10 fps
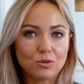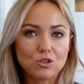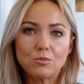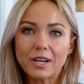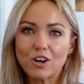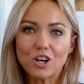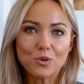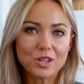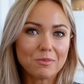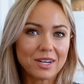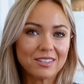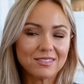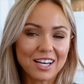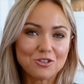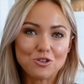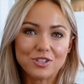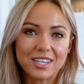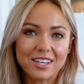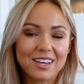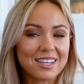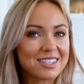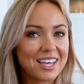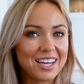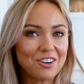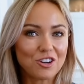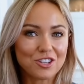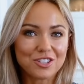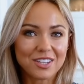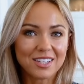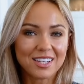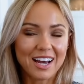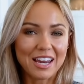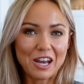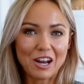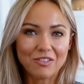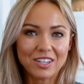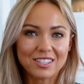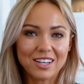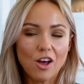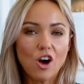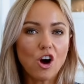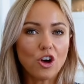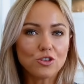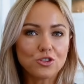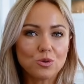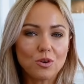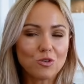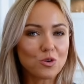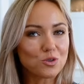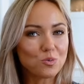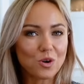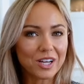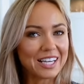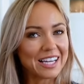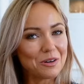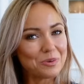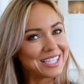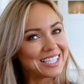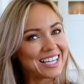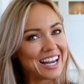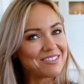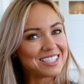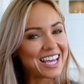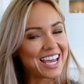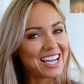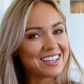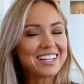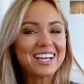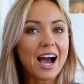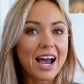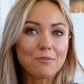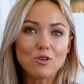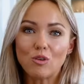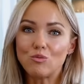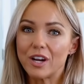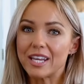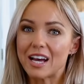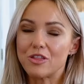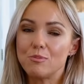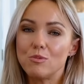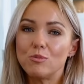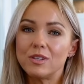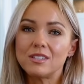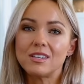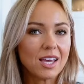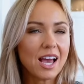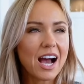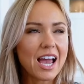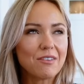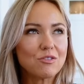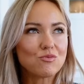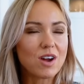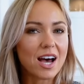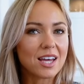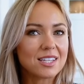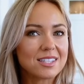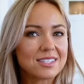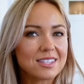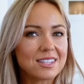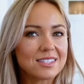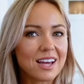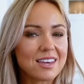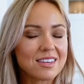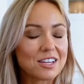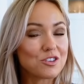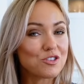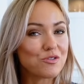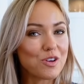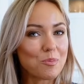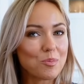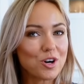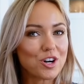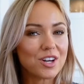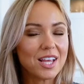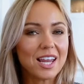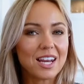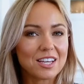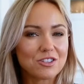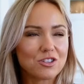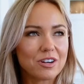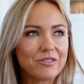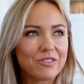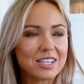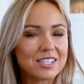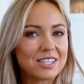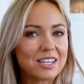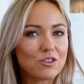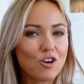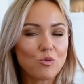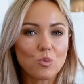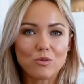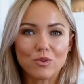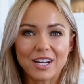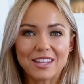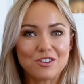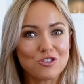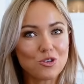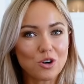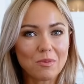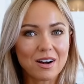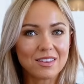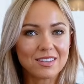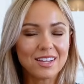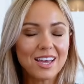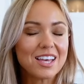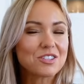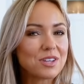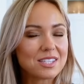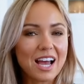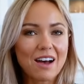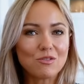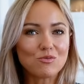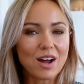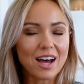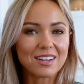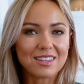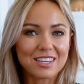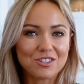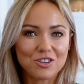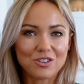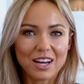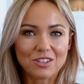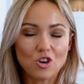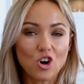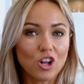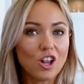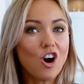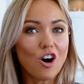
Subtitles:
So my cardio at the minute, as you see, is the HIIT on a Sunday. I love it. Also, of course, walking little Winston every day. I am not running at the moment. I haven't ran since, I think, November. Last year, I finished the year off with running the New York Marathon. So yes, I haven't ran this year at all.